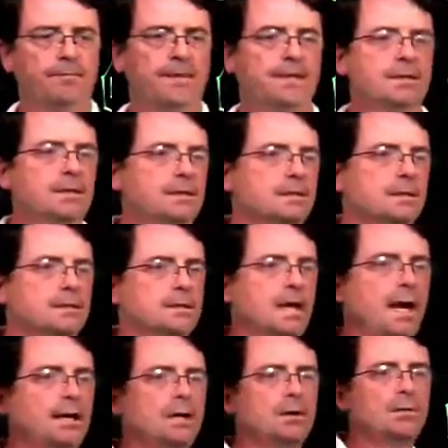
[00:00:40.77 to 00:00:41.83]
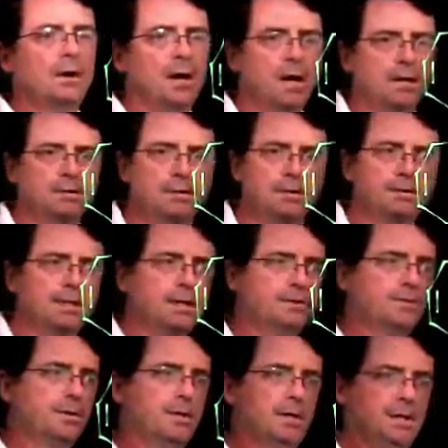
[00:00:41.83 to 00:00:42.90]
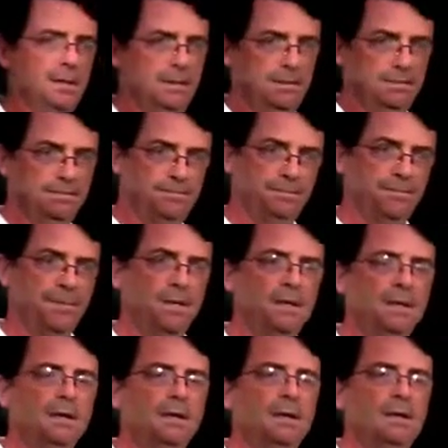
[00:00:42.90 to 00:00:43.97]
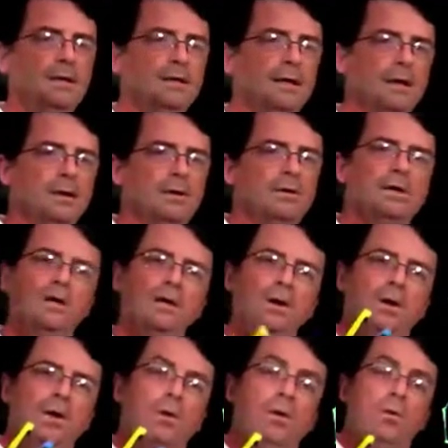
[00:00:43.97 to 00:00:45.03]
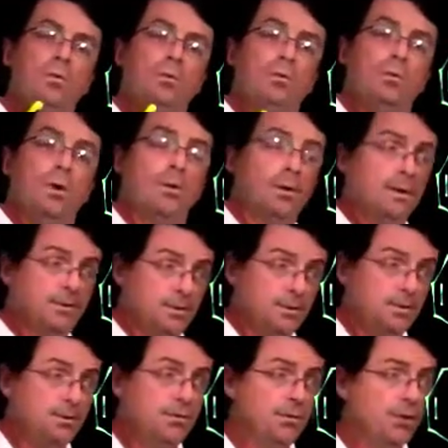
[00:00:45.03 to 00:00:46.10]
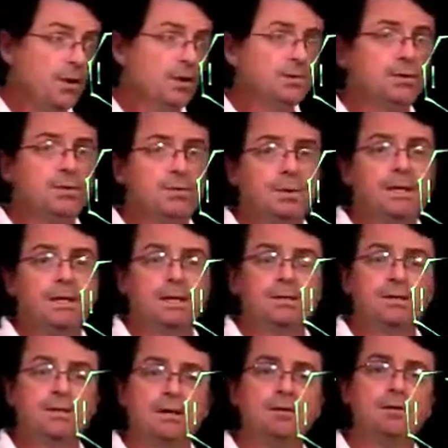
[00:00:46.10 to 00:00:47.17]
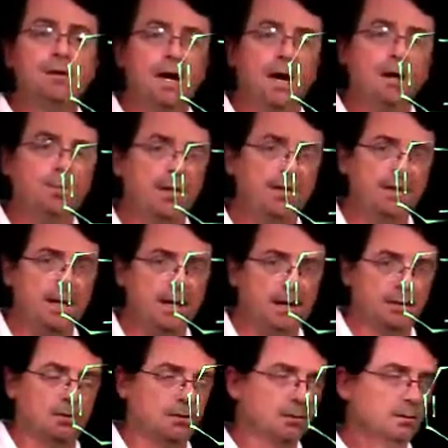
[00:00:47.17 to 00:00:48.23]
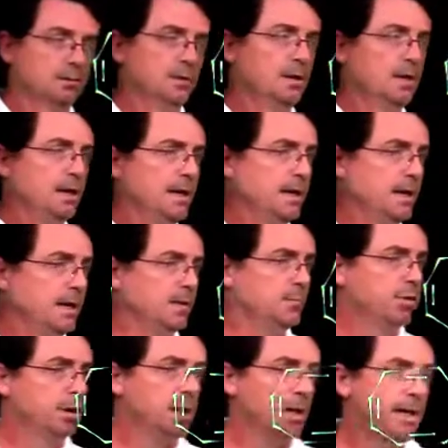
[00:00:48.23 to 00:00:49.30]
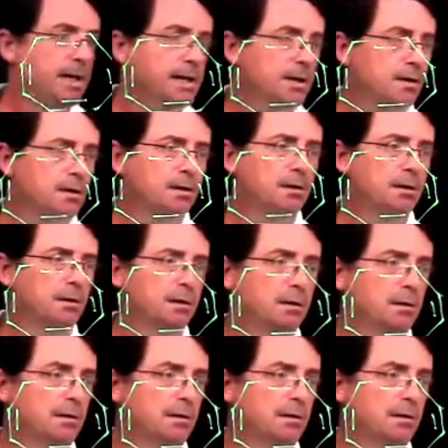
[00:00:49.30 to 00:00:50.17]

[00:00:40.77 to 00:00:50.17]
This is cyclooctatetraene. Now, what we do first is we consider the hypothetical. In a planar